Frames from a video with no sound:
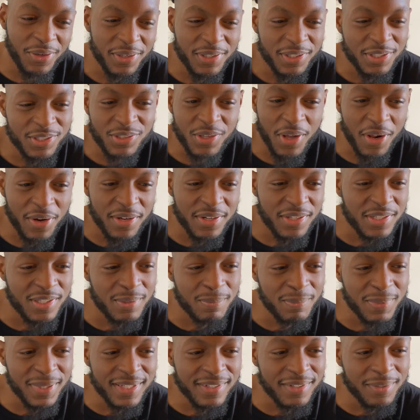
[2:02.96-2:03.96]
just started to
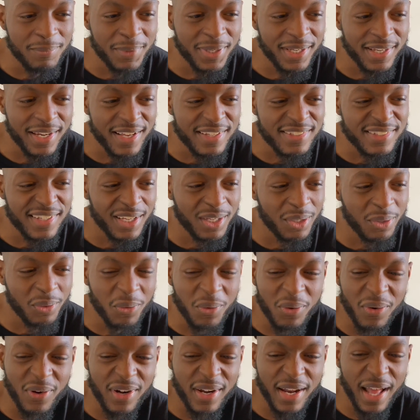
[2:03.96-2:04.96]
speak to me, and I was like,
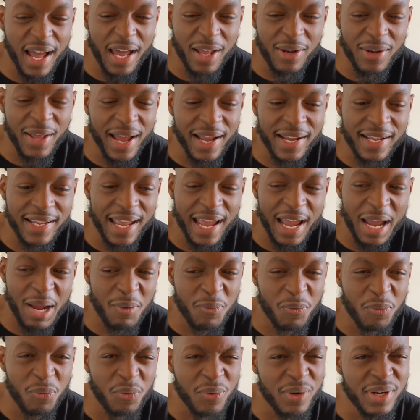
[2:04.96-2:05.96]
Lord, I can't
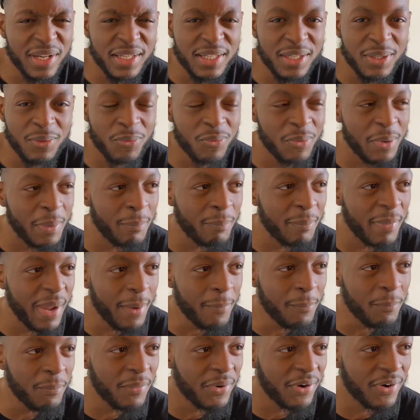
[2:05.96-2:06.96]
really
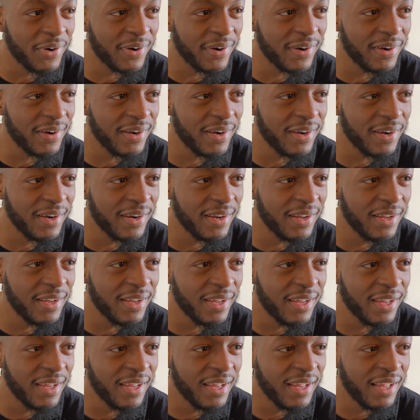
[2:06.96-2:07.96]
remember,
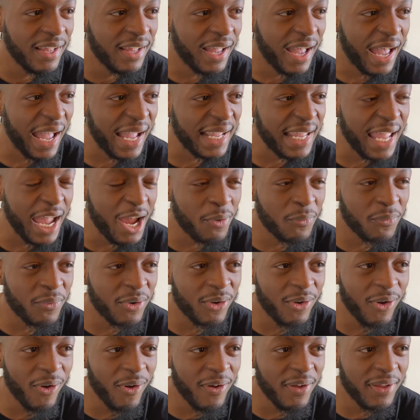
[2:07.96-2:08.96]
I can't
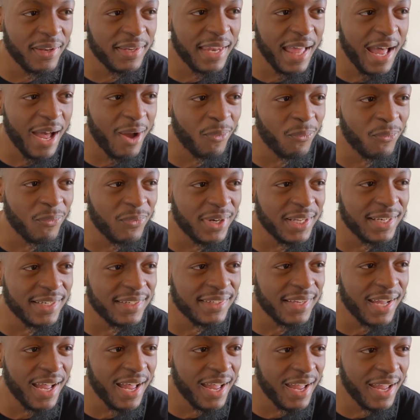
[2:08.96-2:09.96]
recall not one
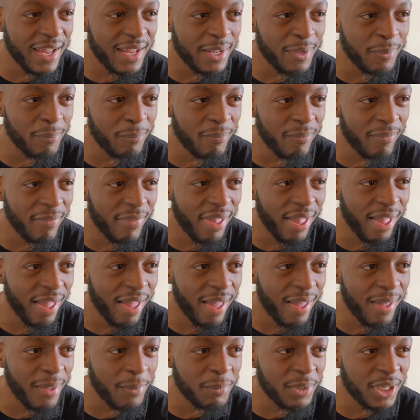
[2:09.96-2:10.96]
time
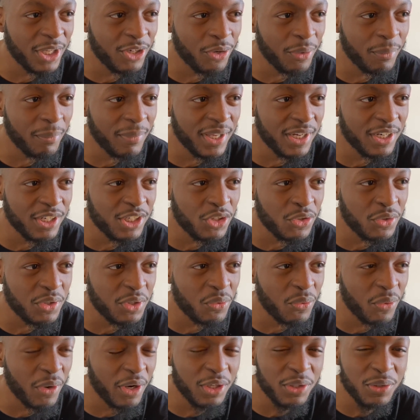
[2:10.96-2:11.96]
in your ministry
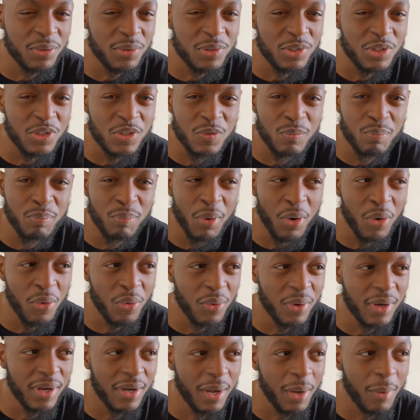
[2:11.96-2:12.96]
where you
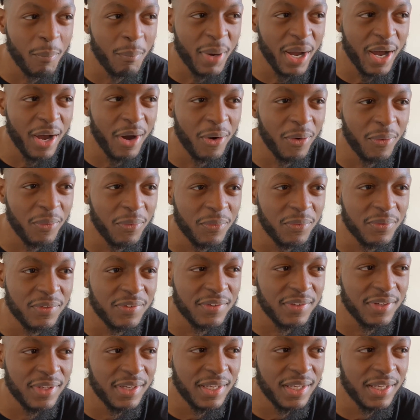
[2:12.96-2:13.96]
spoke about
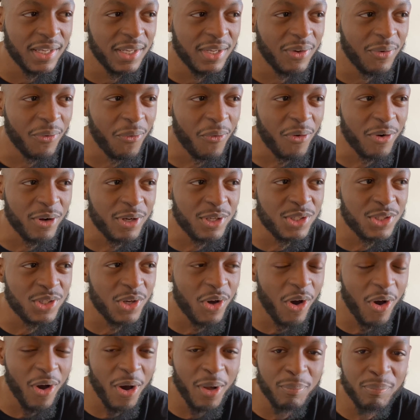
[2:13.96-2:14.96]
or
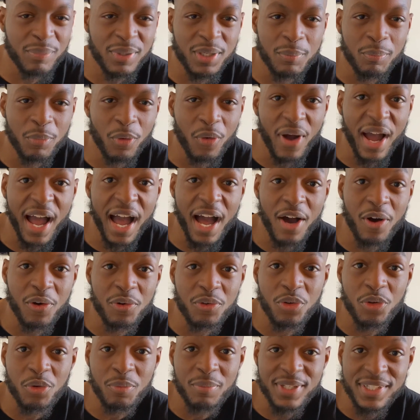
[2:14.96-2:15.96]
taught people how
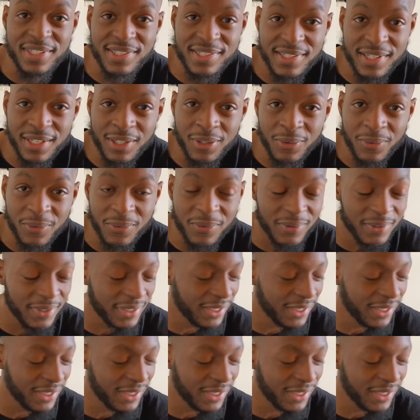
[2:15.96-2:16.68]
to be single.